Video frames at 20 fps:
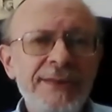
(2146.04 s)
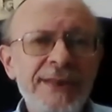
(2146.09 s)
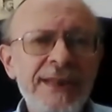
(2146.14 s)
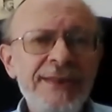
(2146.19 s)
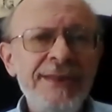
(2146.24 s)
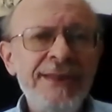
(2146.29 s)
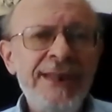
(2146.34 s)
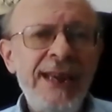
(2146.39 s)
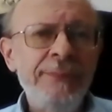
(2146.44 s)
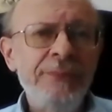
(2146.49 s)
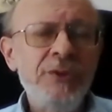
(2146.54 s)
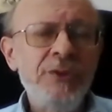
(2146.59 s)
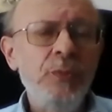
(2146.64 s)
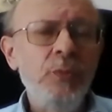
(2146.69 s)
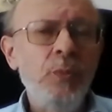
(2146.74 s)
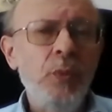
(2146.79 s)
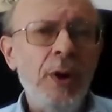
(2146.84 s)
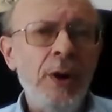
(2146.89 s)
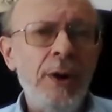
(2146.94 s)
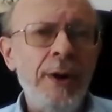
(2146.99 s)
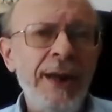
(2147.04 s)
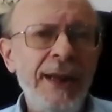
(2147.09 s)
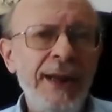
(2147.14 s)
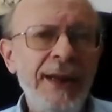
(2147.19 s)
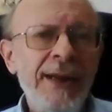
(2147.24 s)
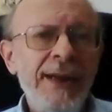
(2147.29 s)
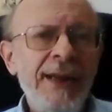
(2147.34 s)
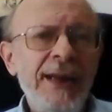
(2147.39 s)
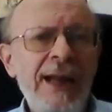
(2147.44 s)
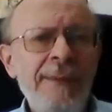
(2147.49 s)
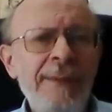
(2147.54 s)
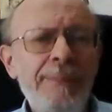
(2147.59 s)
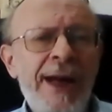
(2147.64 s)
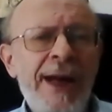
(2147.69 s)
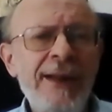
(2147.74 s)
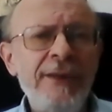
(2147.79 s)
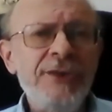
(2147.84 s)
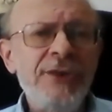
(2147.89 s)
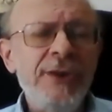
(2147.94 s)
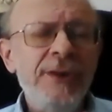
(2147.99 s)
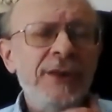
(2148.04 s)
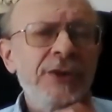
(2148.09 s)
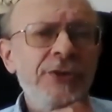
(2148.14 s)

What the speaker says: doesn't have to worry about